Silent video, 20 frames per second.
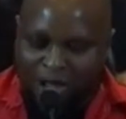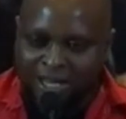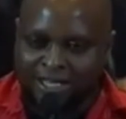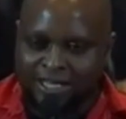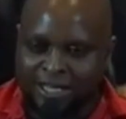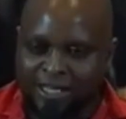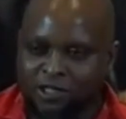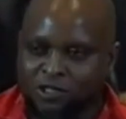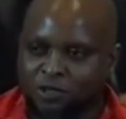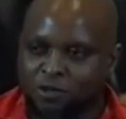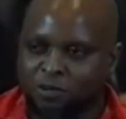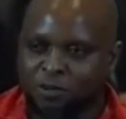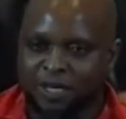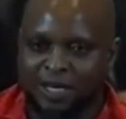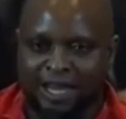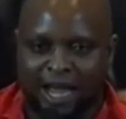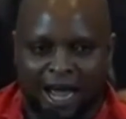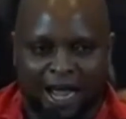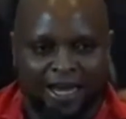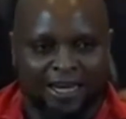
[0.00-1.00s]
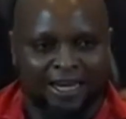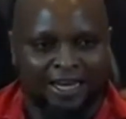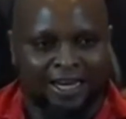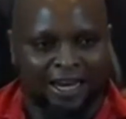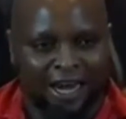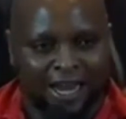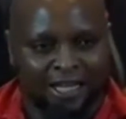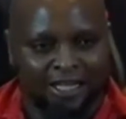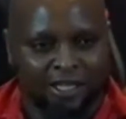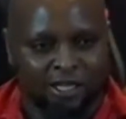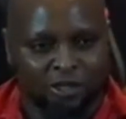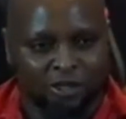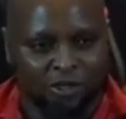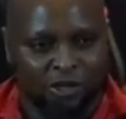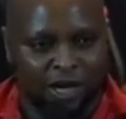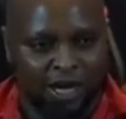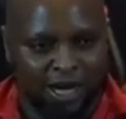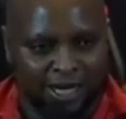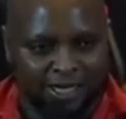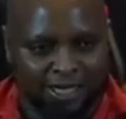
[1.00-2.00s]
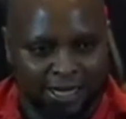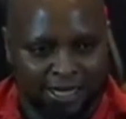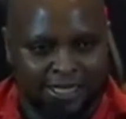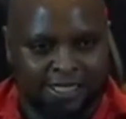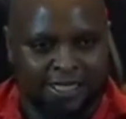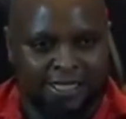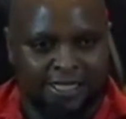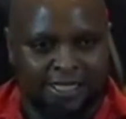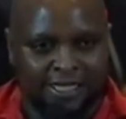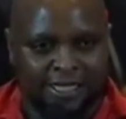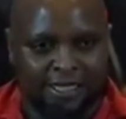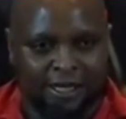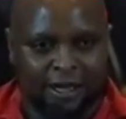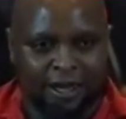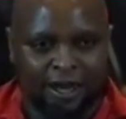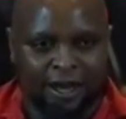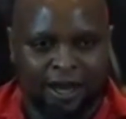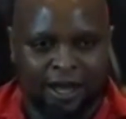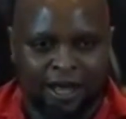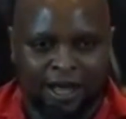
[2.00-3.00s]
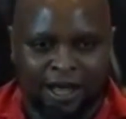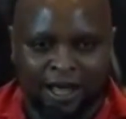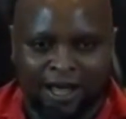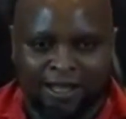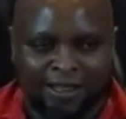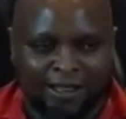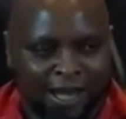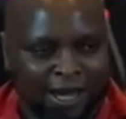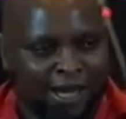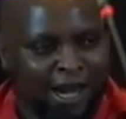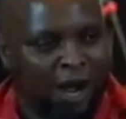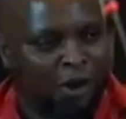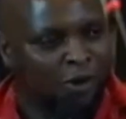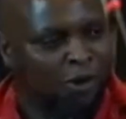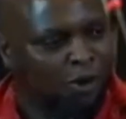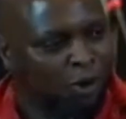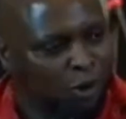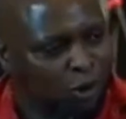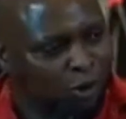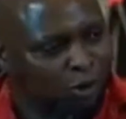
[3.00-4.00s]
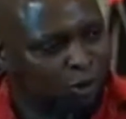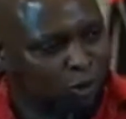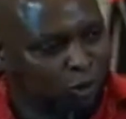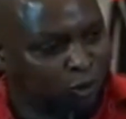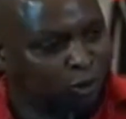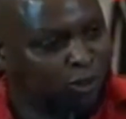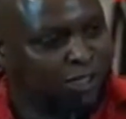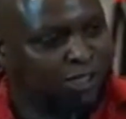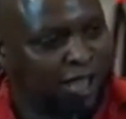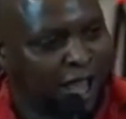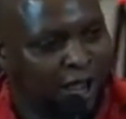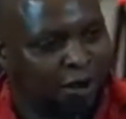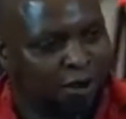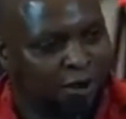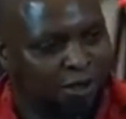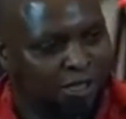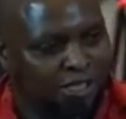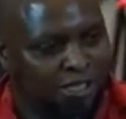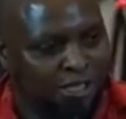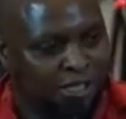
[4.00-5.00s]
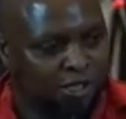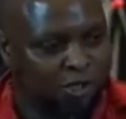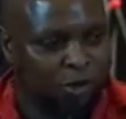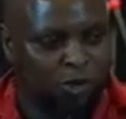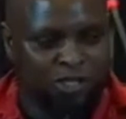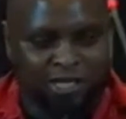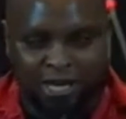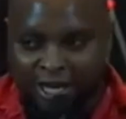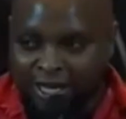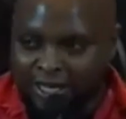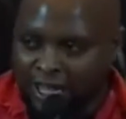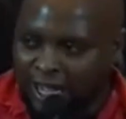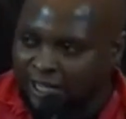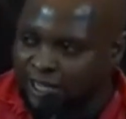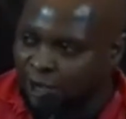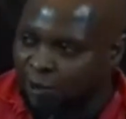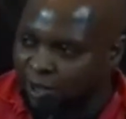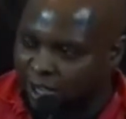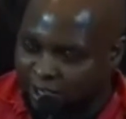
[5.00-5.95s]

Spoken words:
as to what is to be done in relation to electricity. And then I will conclude with the diagnosis. So we'll take